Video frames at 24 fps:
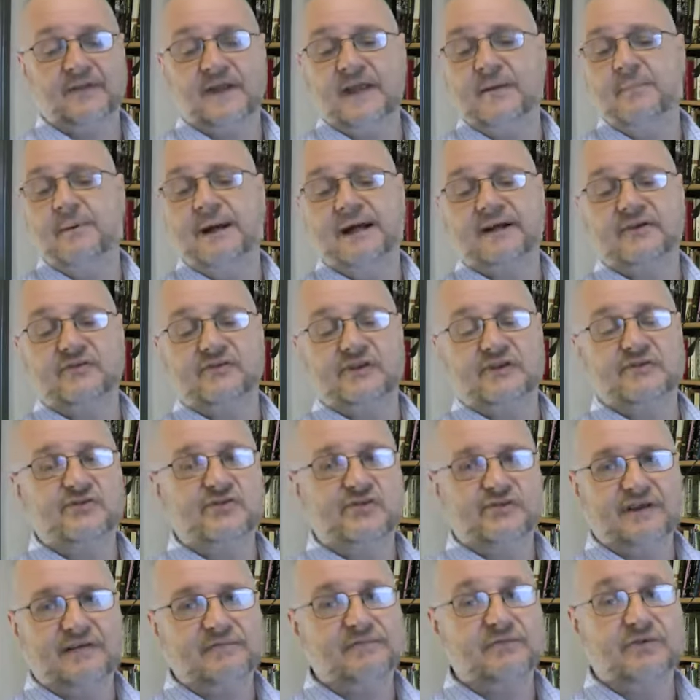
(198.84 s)
The ebacc says
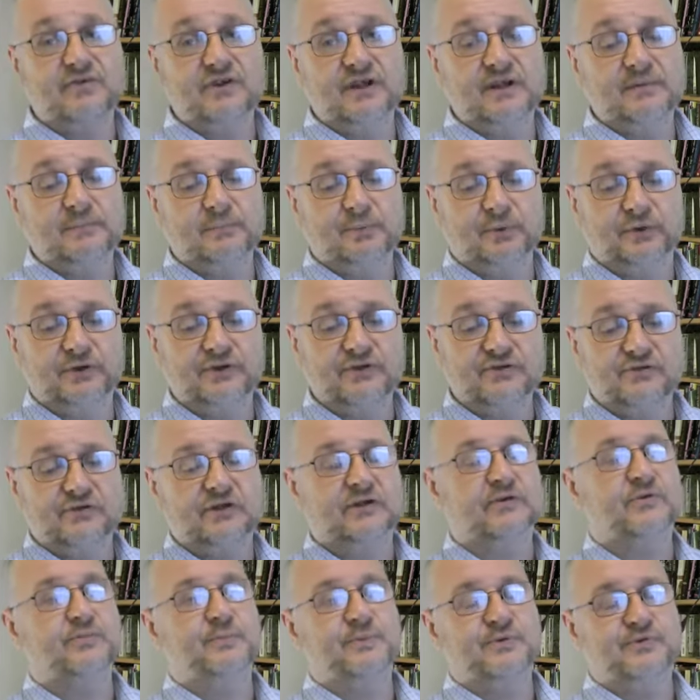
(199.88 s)

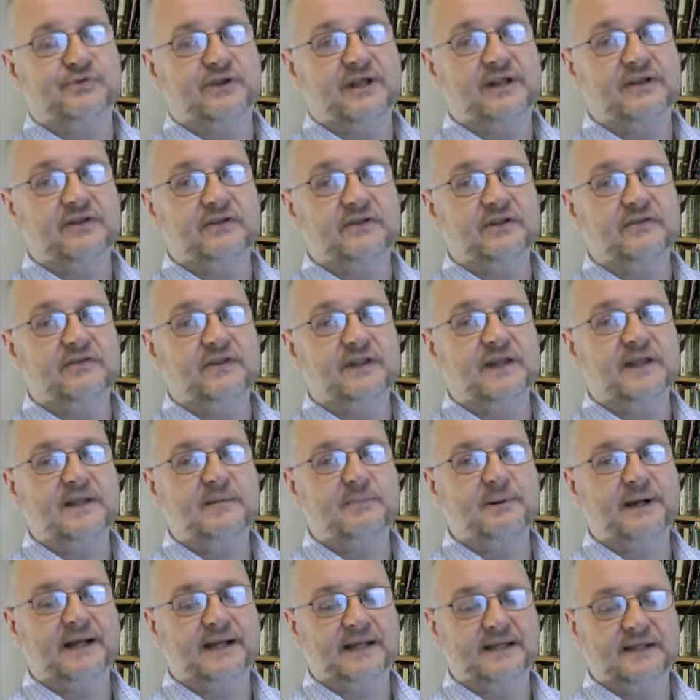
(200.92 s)
17.6% did
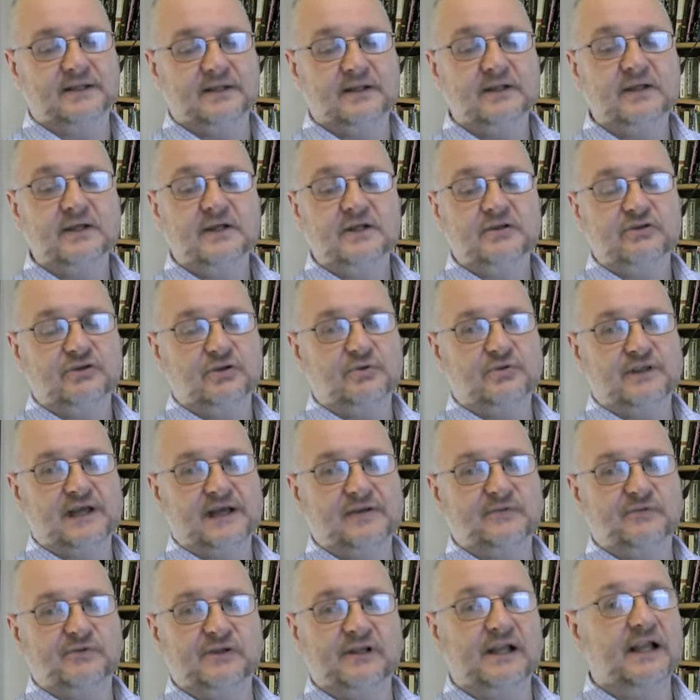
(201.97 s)
the ebacc in
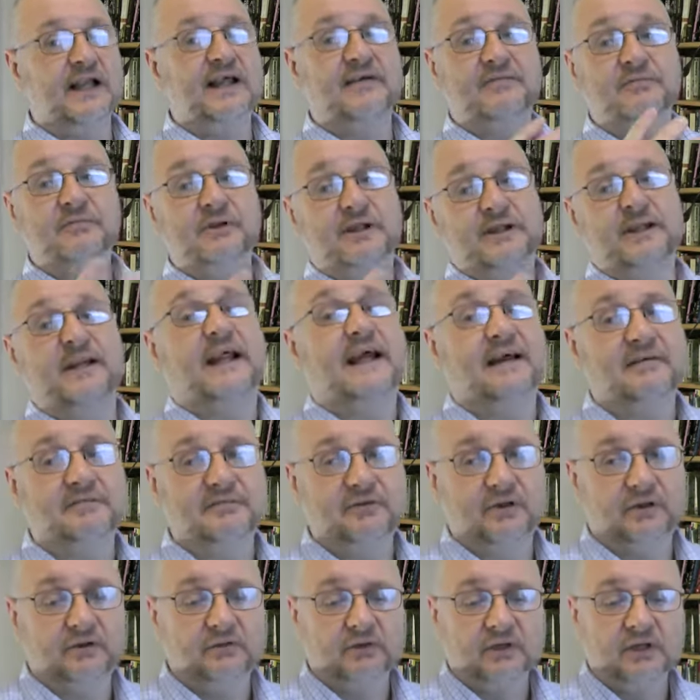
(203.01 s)
2011, they didn't
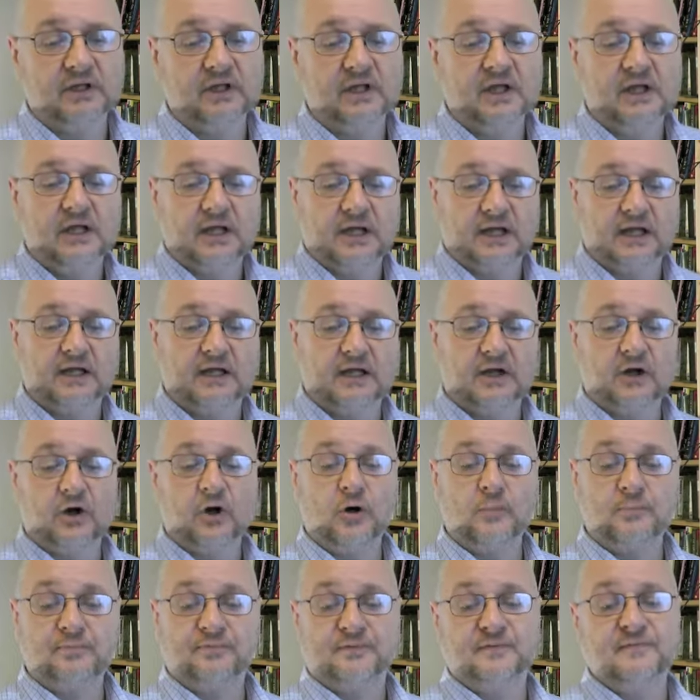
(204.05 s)
have to,
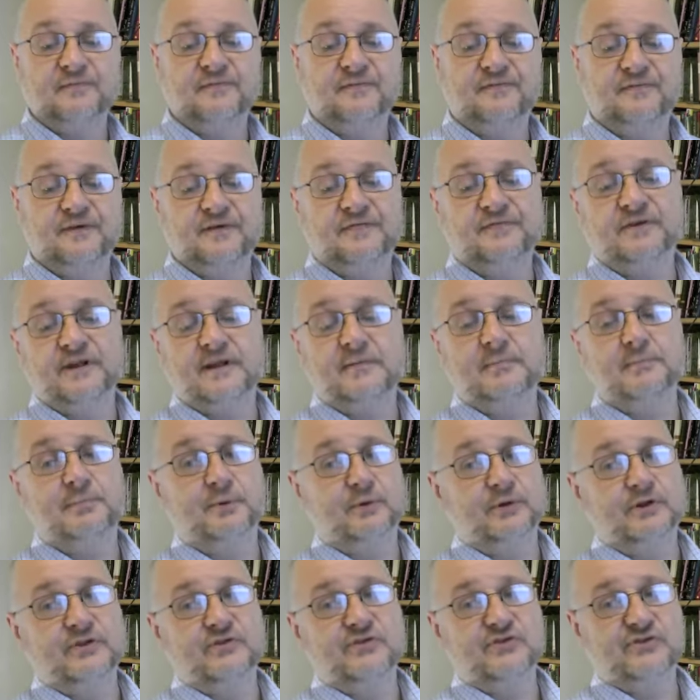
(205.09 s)
up from
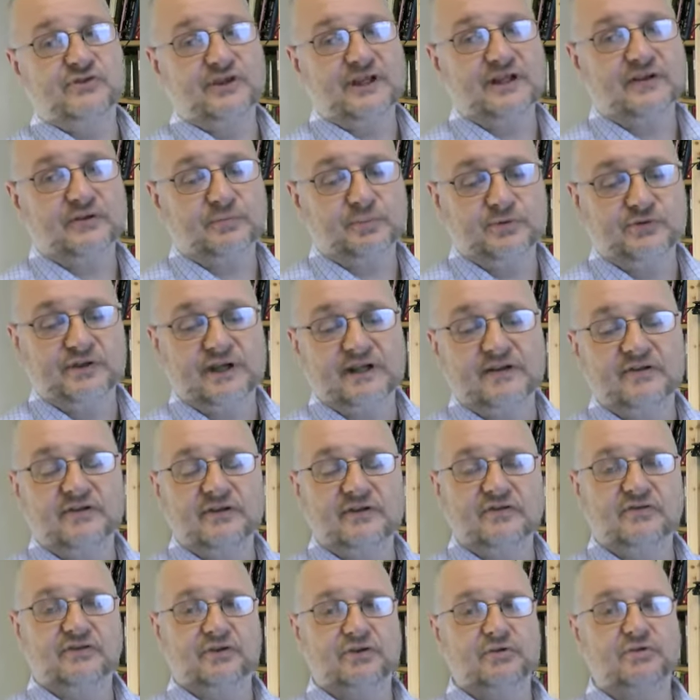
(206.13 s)
15.6%
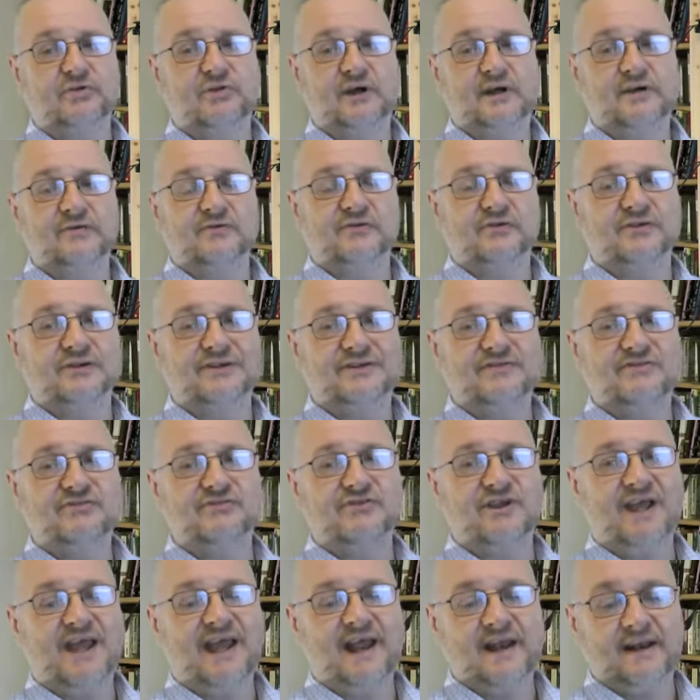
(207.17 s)
in
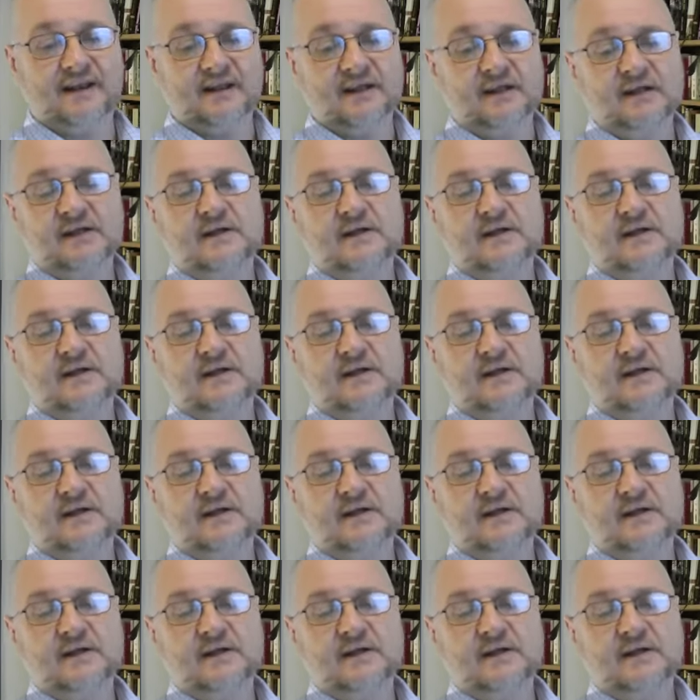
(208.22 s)
2010.